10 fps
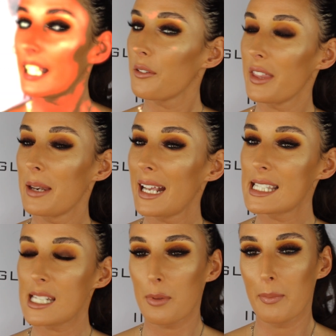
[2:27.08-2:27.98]
Now, the
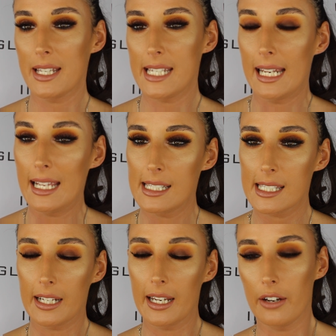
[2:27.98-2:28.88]
next step in my daily
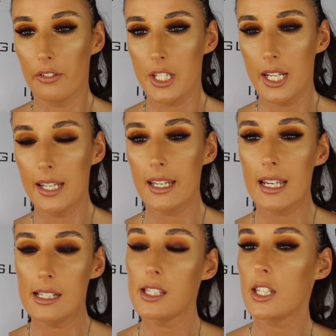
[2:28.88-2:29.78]
skincare routine
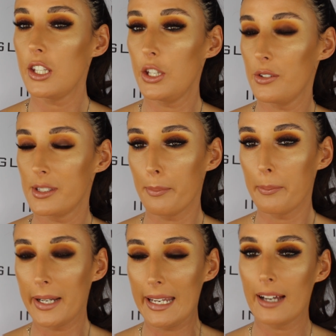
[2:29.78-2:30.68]
is to use
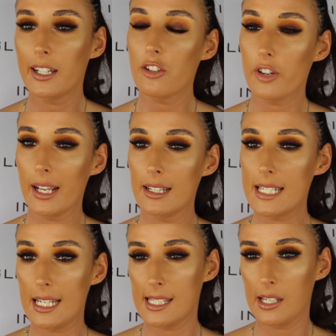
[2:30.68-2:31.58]
my Hydrating
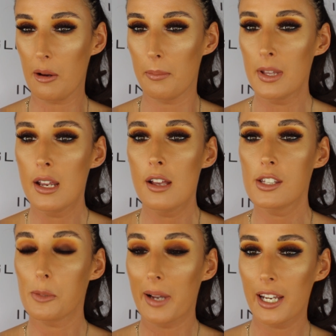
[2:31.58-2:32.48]
Day Serum.
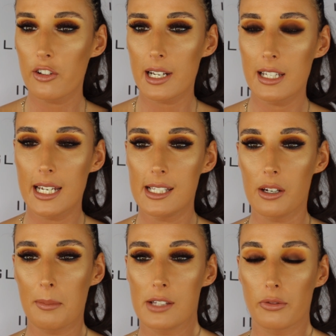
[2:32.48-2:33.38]
So my Hydrating Day
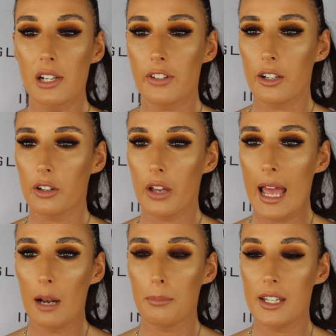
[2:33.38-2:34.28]
Serum is really, really going to
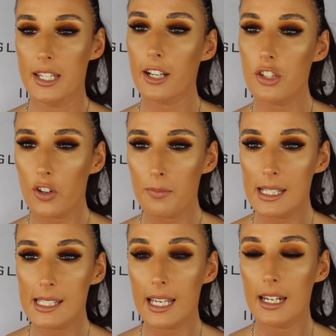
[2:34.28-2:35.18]
help the texture of my
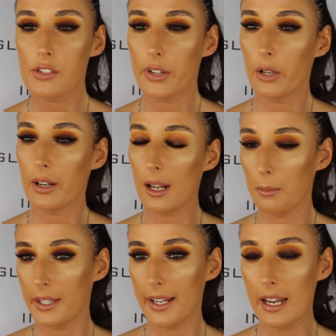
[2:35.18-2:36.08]
skin. It's really going to
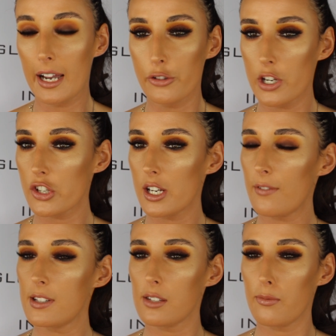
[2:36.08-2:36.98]
help the hydration
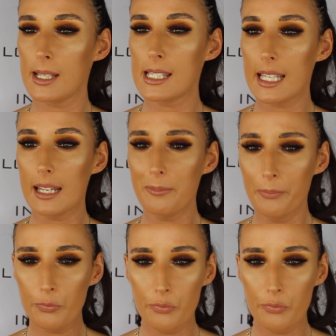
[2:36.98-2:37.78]
levels of my skin.